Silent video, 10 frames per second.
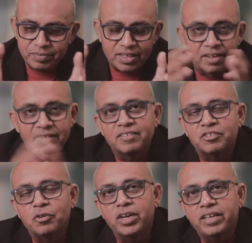
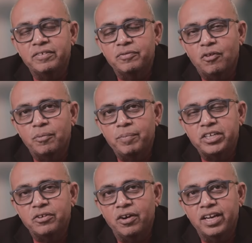story for
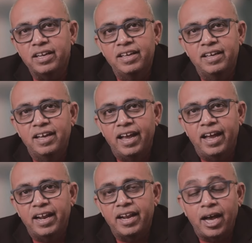Bitcoin,
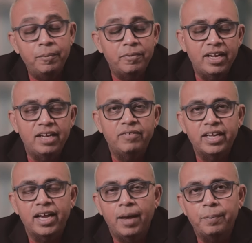and I'm really very
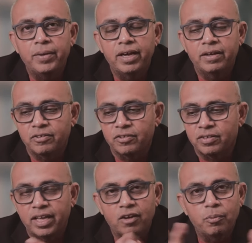happy. It was
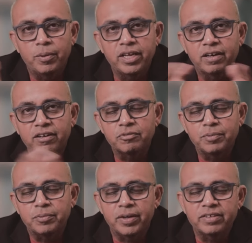like opening a Christmas present or